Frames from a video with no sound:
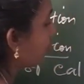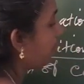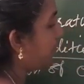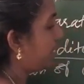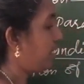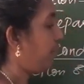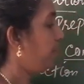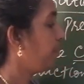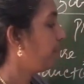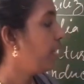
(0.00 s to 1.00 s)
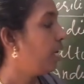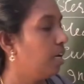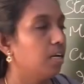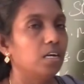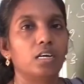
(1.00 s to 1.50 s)
humidity,
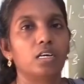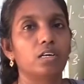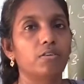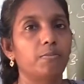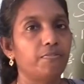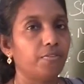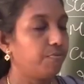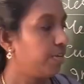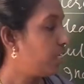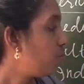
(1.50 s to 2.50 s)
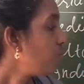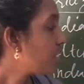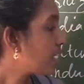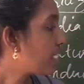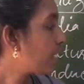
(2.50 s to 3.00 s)
50 to
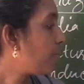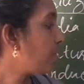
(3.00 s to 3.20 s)
60%,